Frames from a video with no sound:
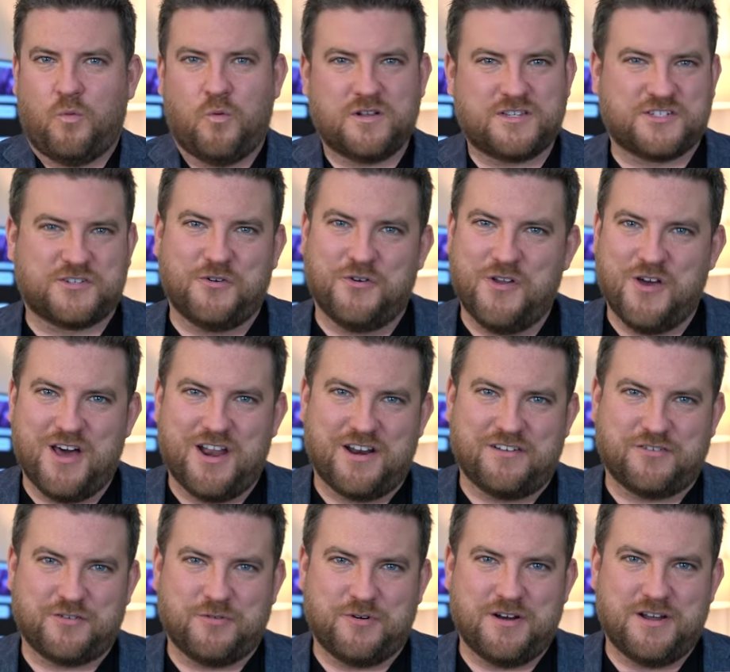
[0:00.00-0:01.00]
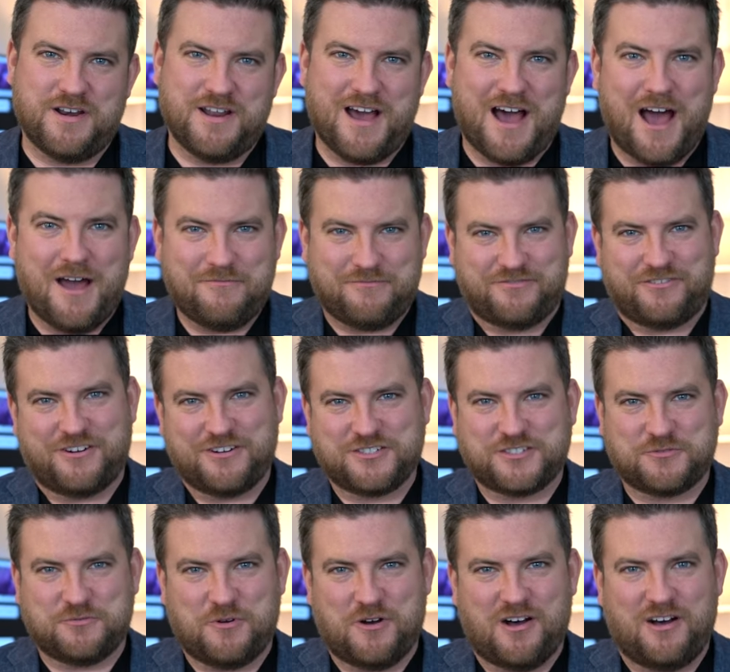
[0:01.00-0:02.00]
What's going on everyone? I'm
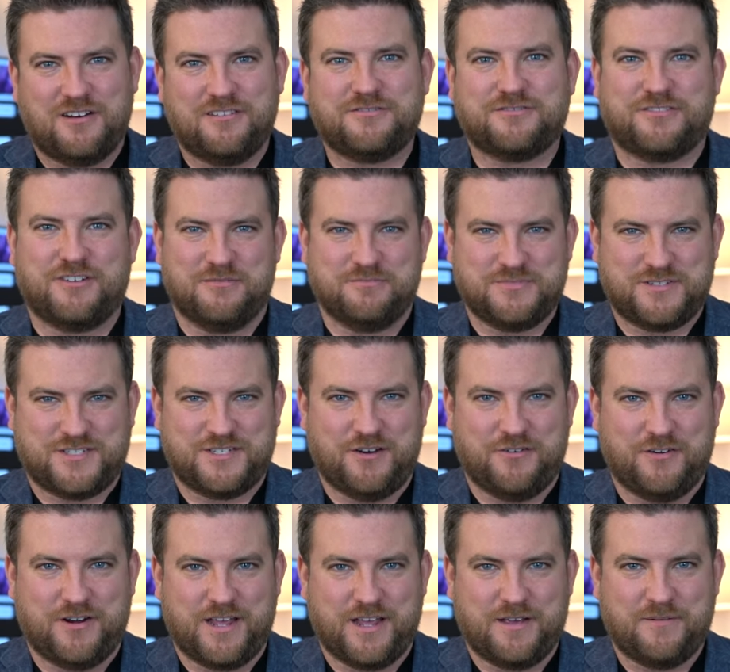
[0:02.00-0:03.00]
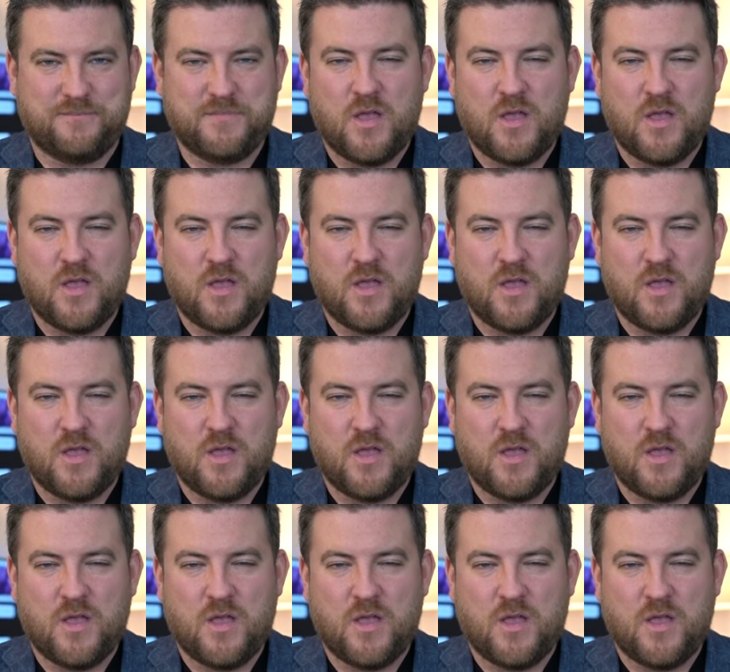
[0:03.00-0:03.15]
Francois from Sony.